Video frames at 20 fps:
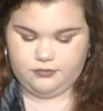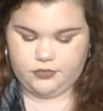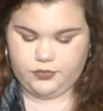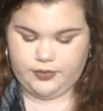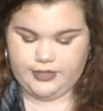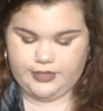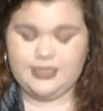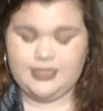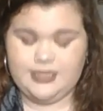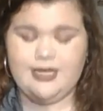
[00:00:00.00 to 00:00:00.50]

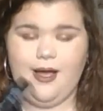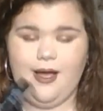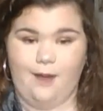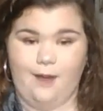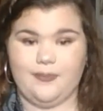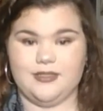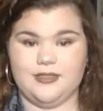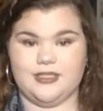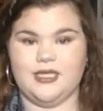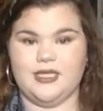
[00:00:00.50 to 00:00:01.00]
So it did the
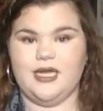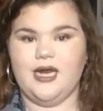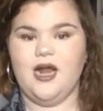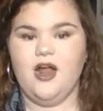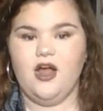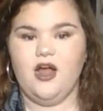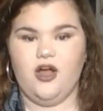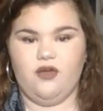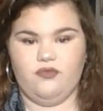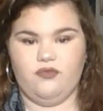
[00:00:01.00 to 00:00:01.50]
opposite
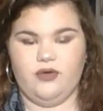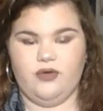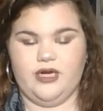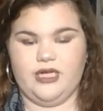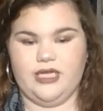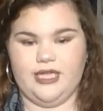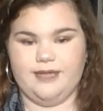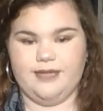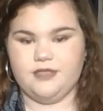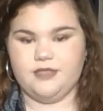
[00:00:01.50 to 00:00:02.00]
of what
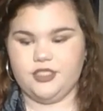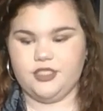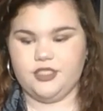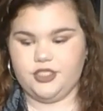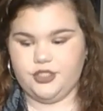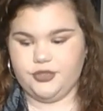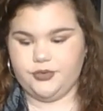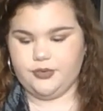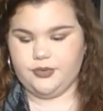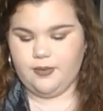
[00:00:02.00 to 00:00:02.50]
it claimed to
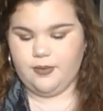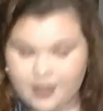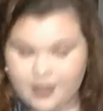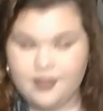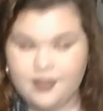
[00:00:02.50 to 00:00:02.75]
do.